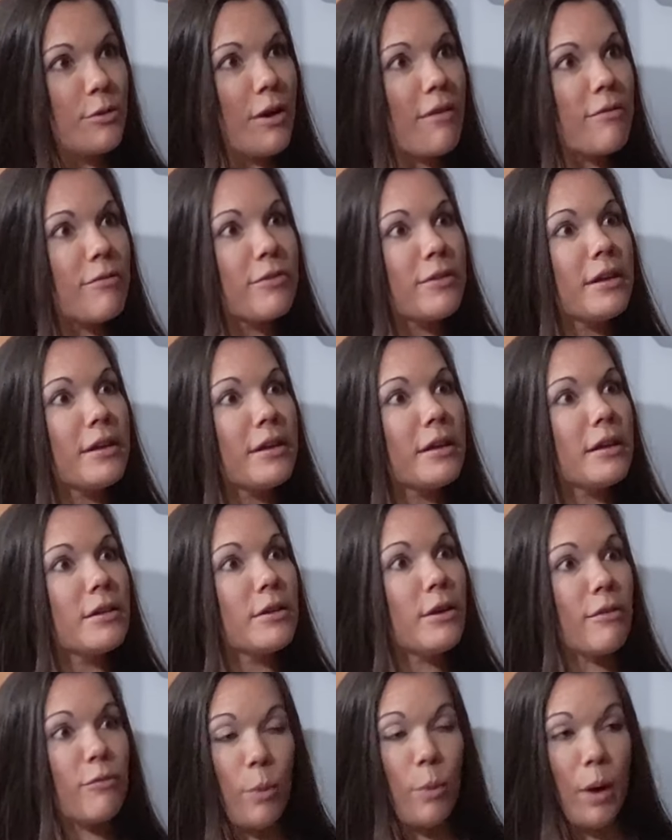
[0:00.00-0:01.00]
you
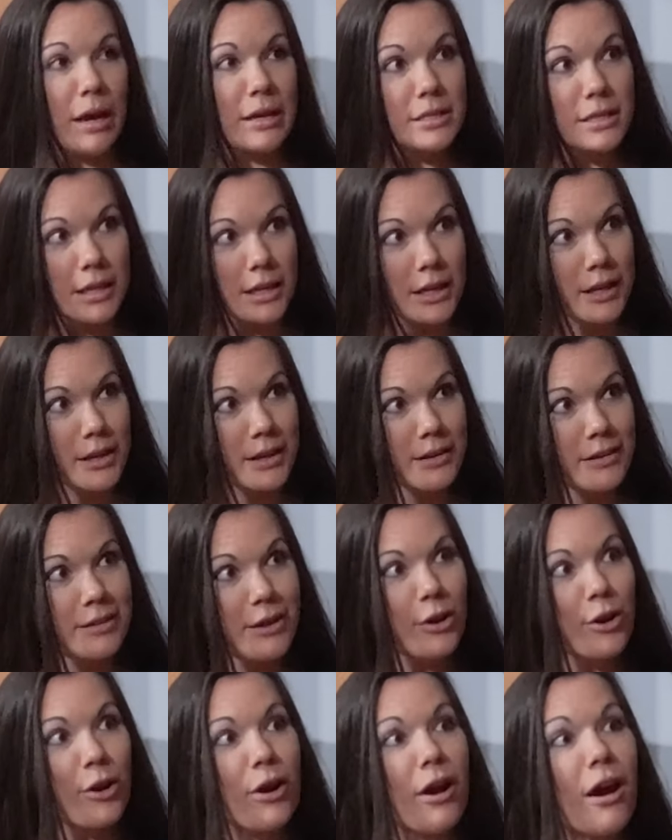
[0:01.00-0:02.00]
have white tea.
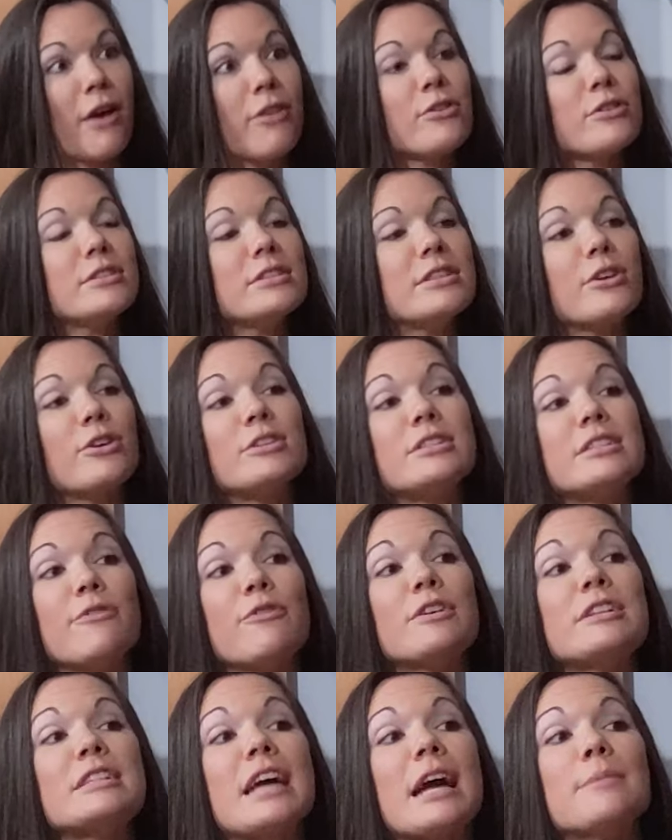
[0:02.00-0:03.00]
There are
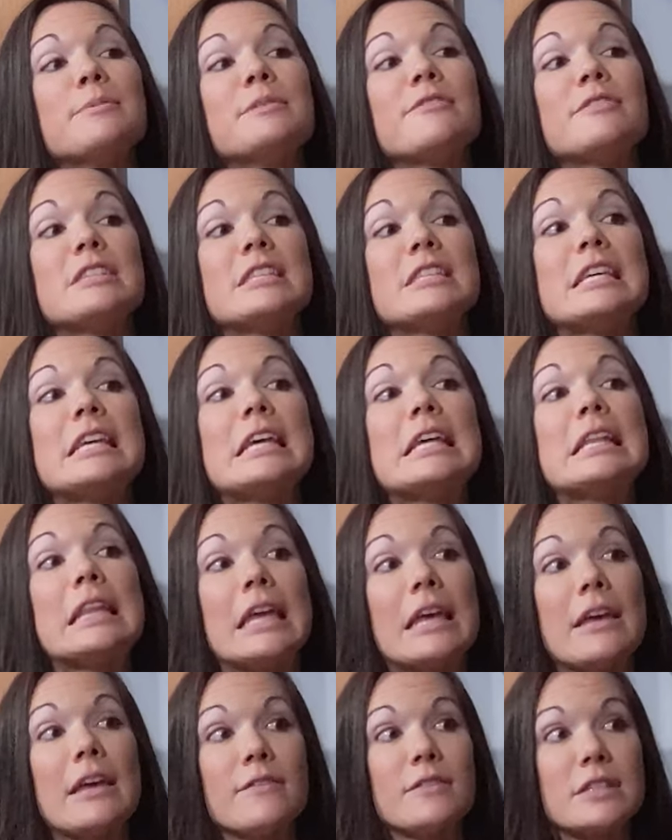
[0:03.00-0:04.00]
different types of tea
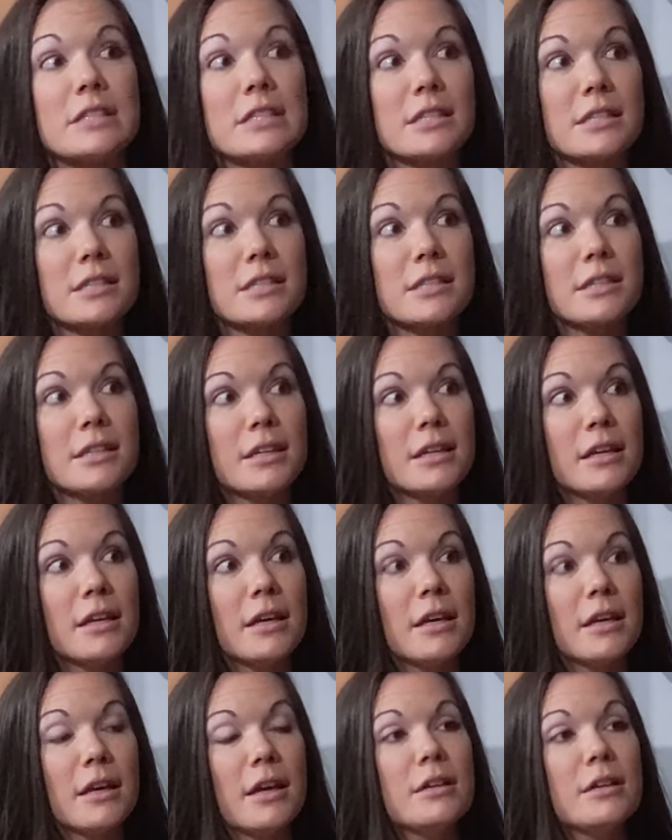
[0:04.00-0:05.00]
leaves. So regular tea.
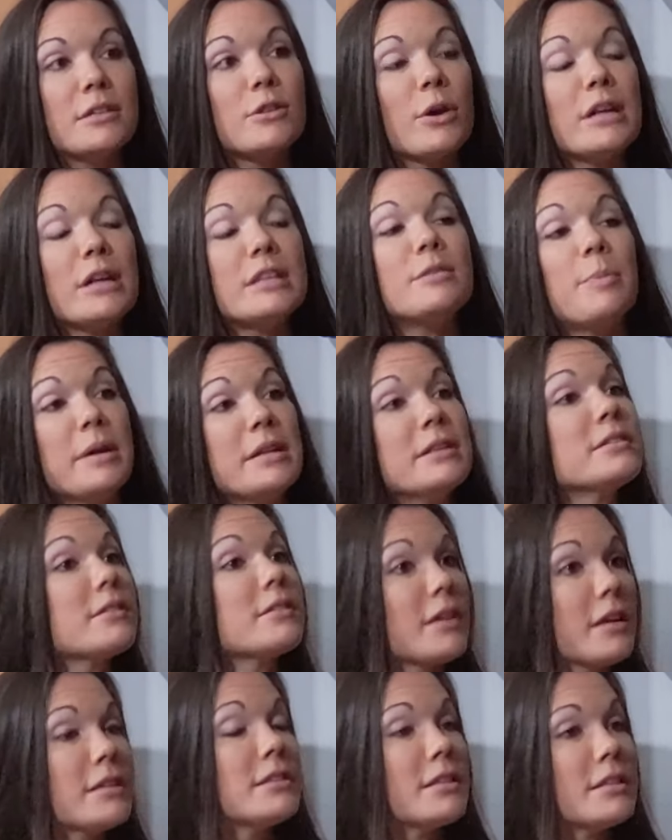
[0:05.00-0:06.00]
So it
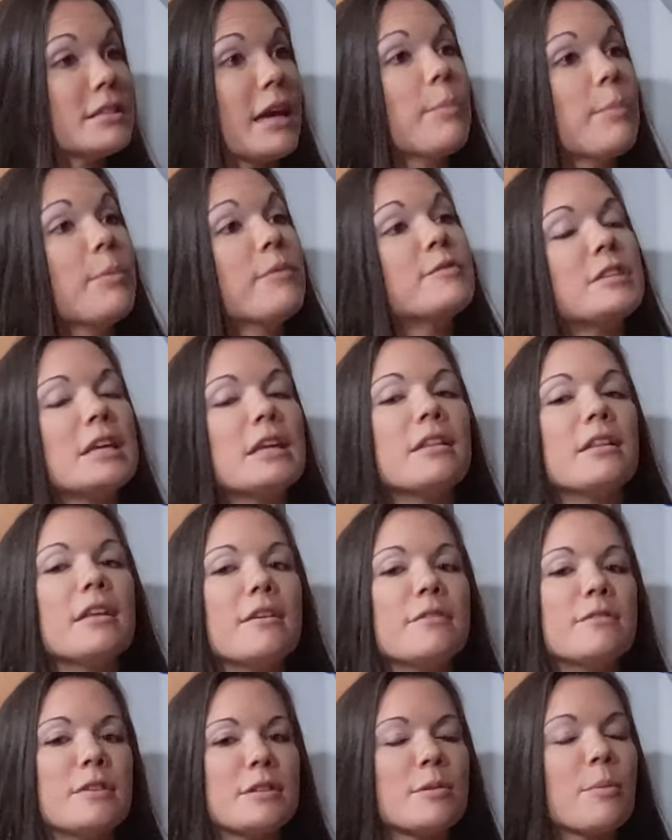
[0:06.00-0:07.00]
depends, because the type of tea
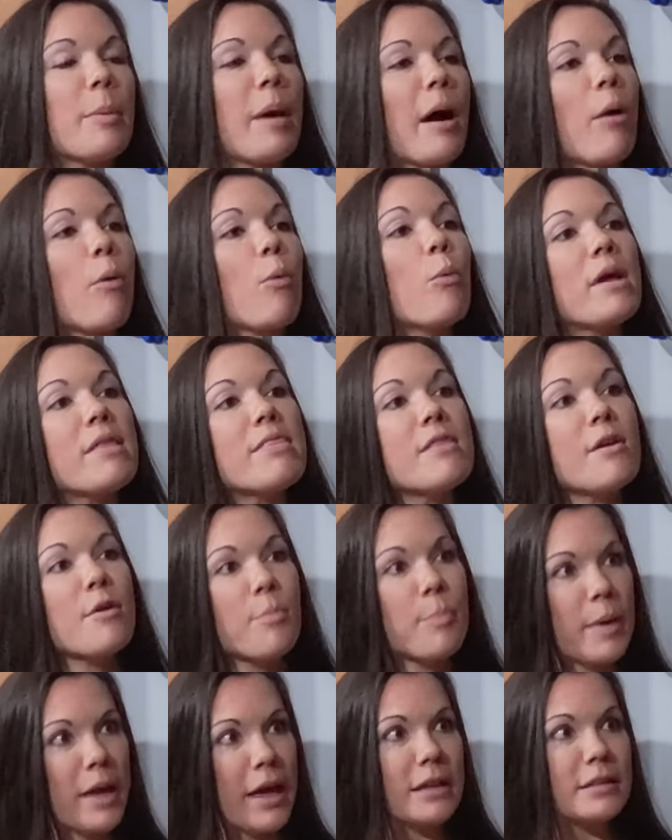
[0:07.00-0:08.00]
leaves is about when
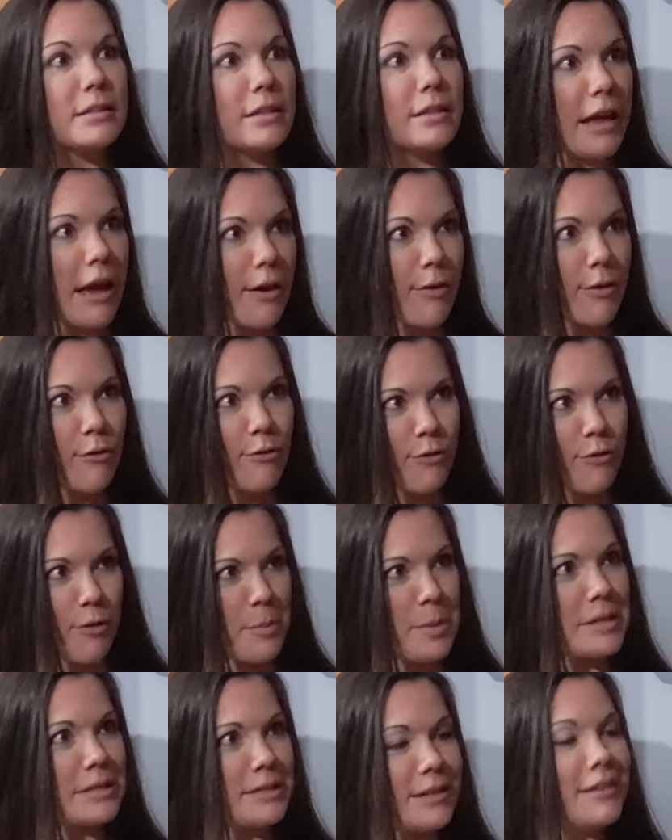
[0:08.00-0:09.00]
they're picked and how they're
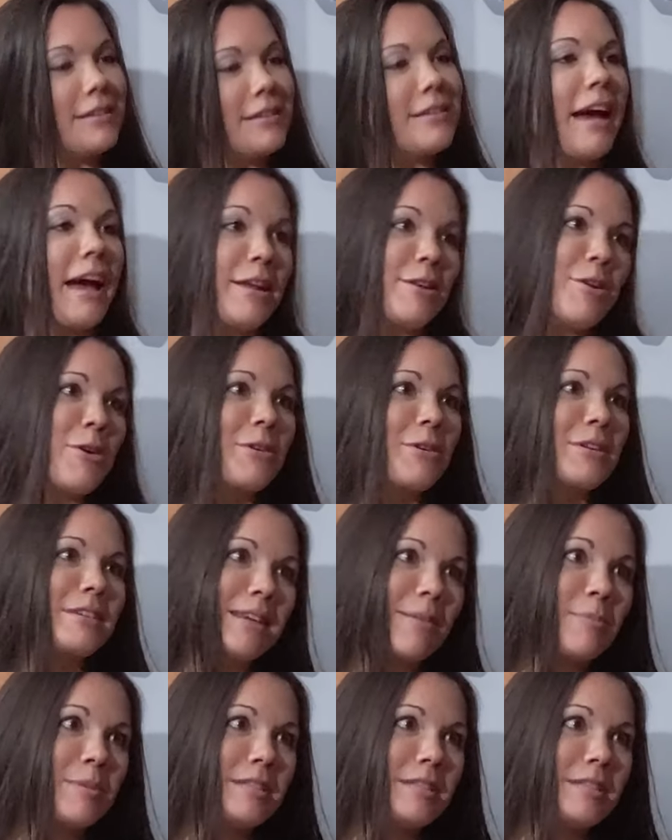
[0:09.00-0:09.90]
fermented. I know, because